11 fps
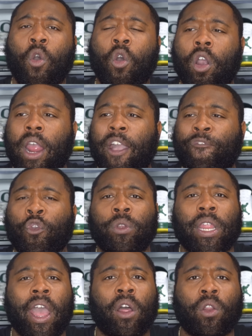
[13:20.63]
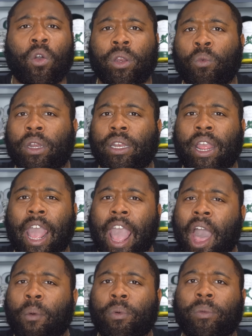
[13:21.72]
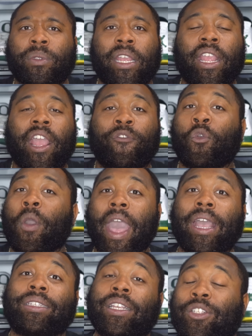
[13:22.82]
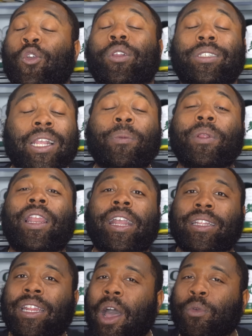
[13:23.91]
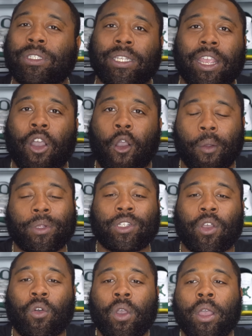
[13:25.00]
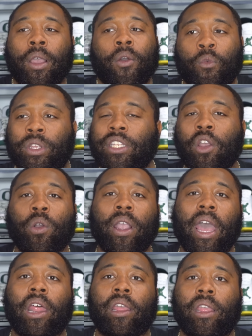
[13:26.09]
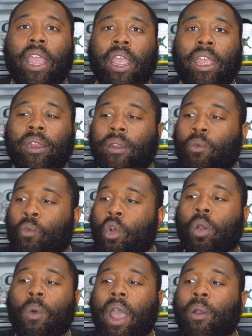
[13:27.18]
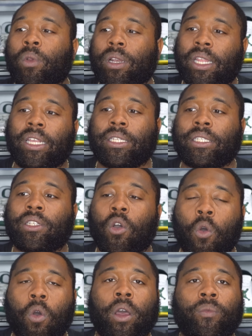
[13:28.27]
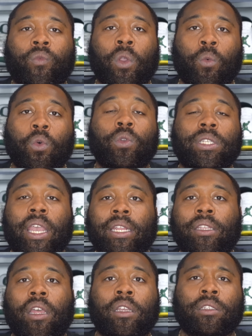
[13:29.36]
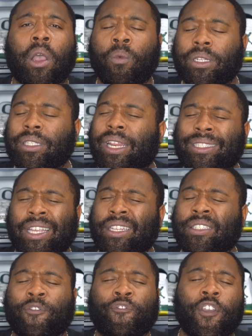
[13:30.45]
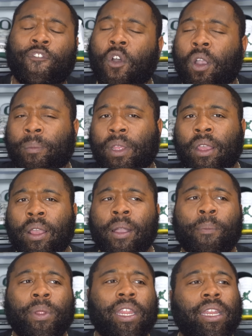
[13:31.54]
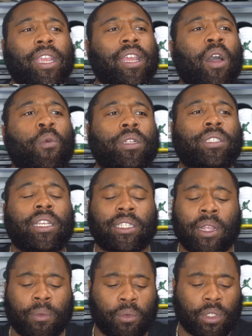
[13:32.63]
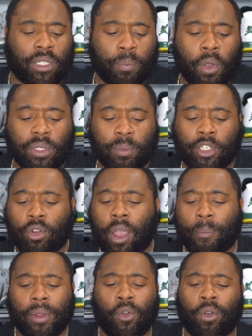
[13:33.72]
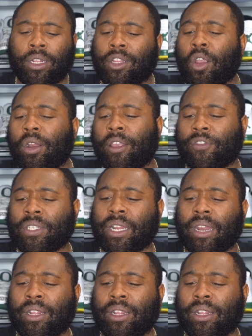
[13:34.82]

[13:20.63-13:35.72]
Or if you downloaded one of their albums, they gave you access or something like that. I was seeing, Army. So we still got a worldwide release on the Wu-Tang Dunks. I want to say they said it's the 5th, Army. But then again, I want to say something was supposed to be dropping on the 30th.